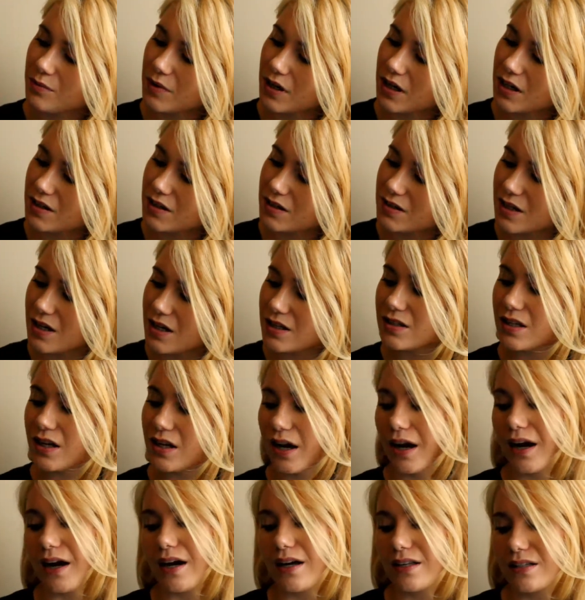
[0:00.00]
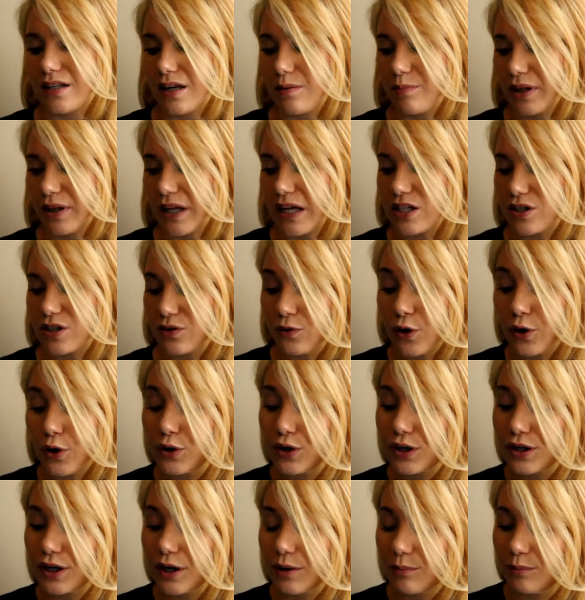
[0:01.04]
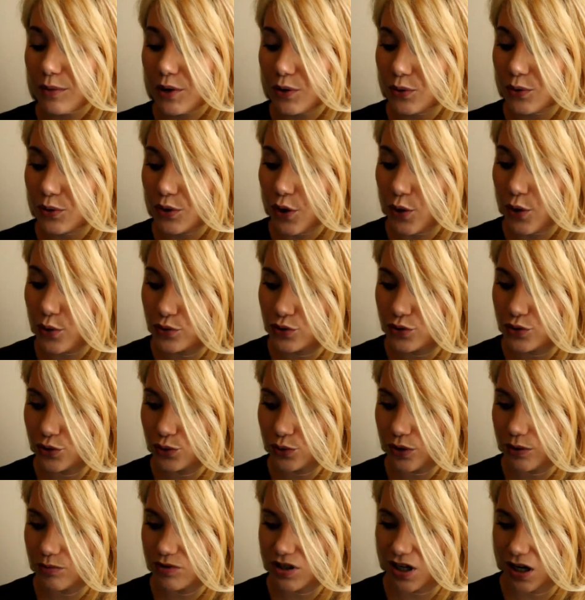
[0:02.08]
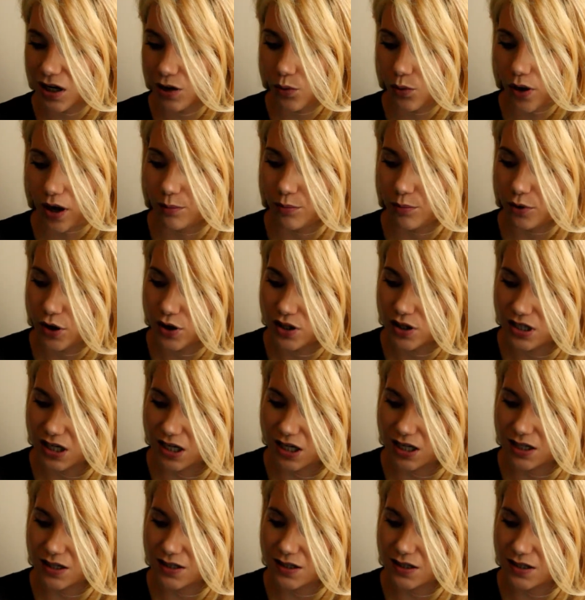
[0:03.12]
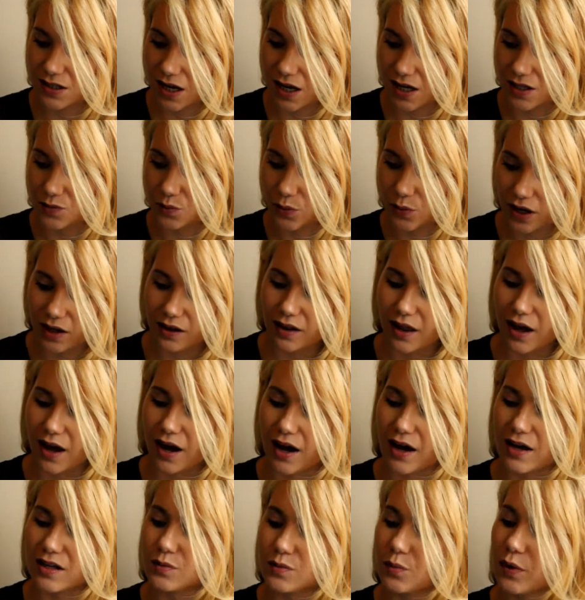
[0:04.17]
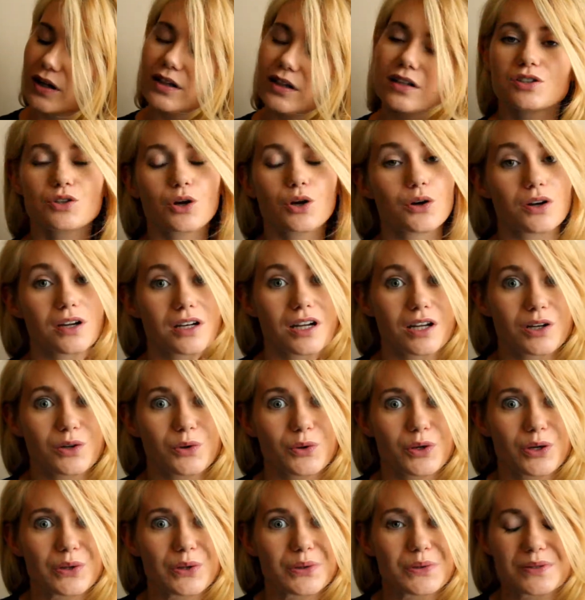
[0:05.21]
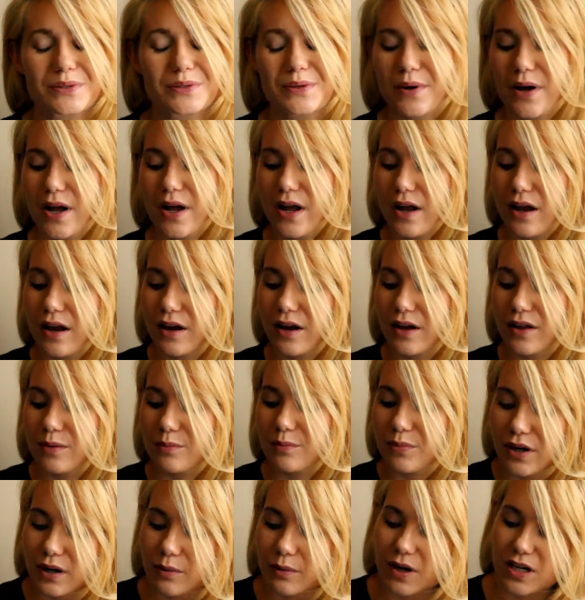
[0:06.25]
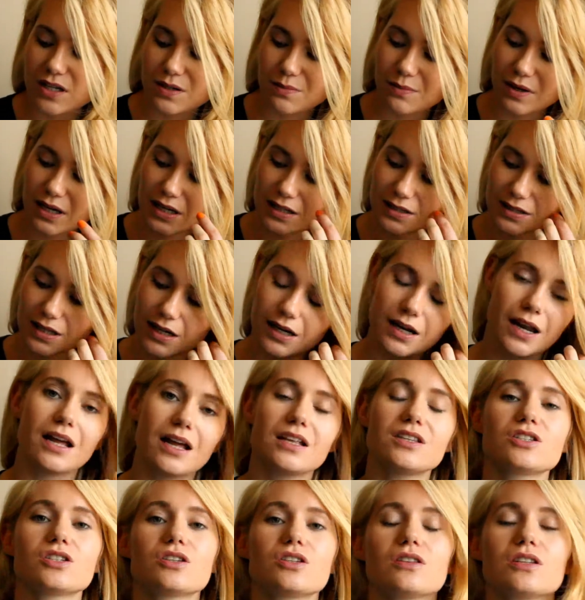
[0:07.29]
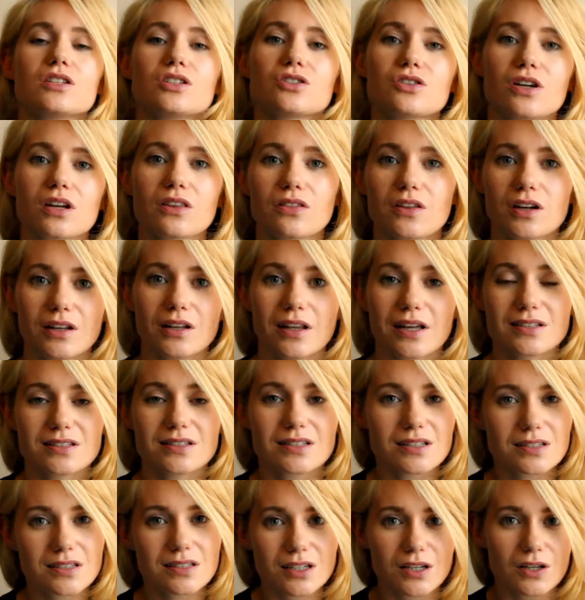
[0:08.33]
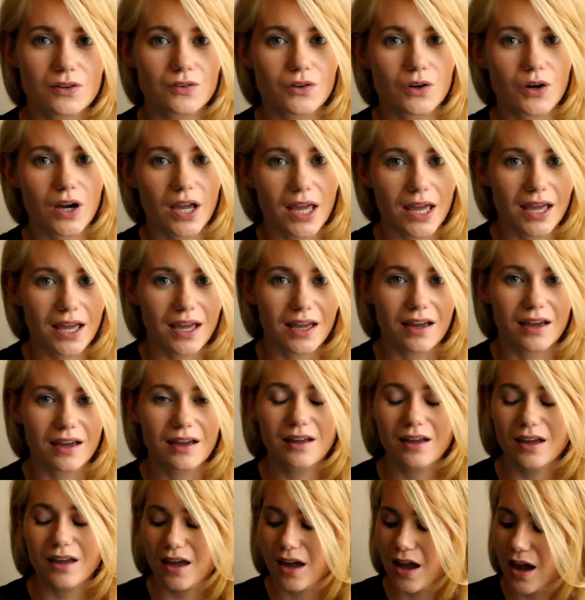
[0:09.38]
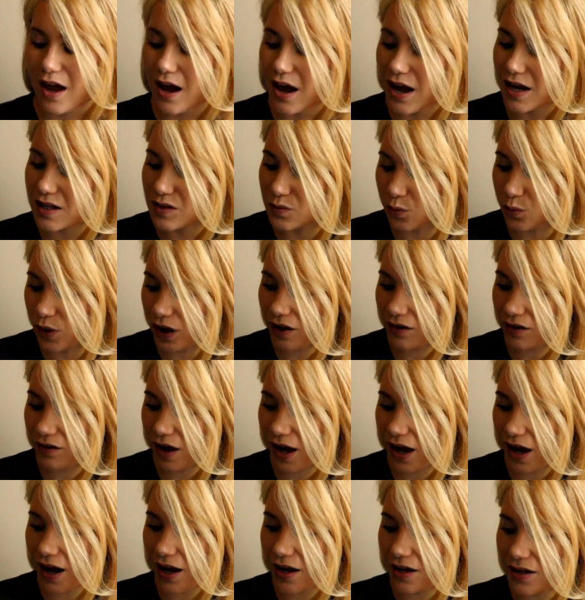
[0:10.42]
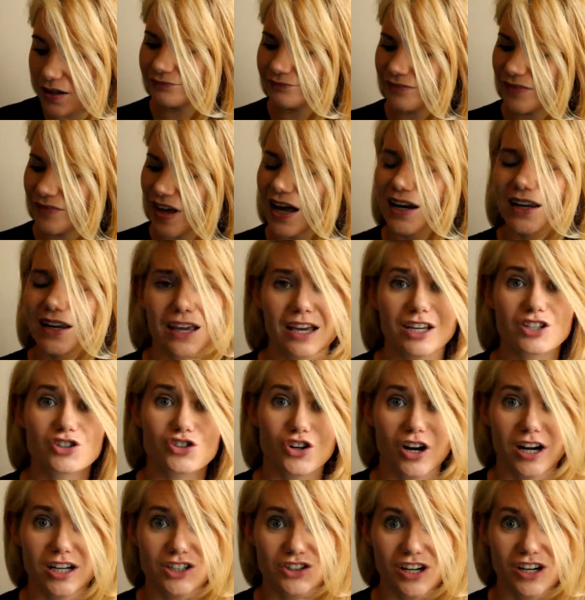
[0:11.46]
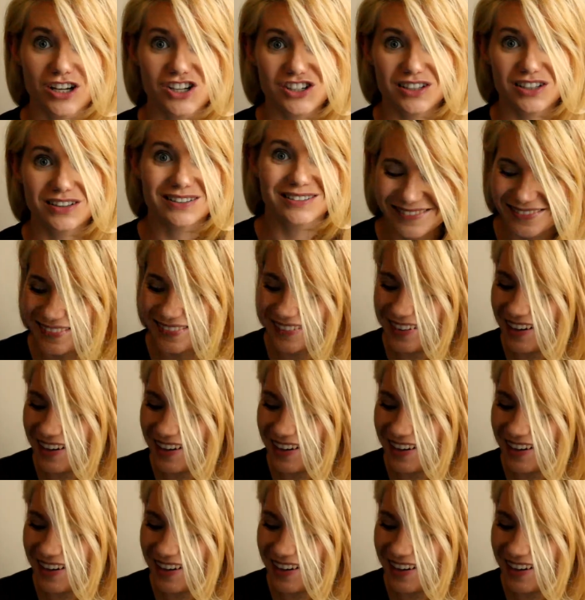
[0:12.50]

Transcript: It says that it has a blend of coconut milk, ultra whipped egg white proteins, as well as weightless coconut oils. Pretty much means that it adds to the strength and elasticity of your hair, as well as adding extra hydration.